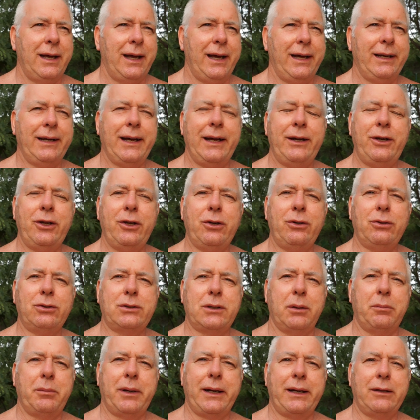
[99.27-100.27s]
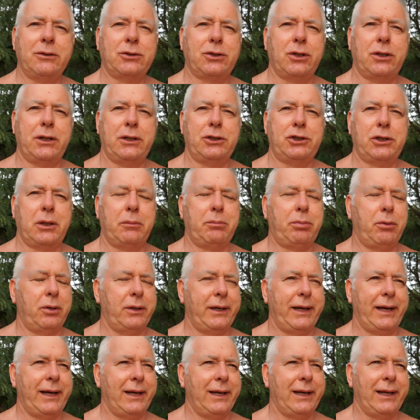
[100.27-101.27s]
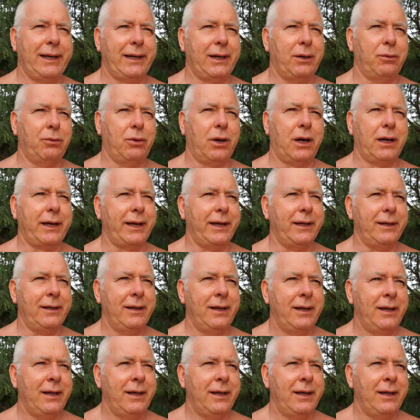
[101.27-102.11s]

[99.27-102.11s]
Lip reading: And I knew somebody was going to jump on that like a rocket.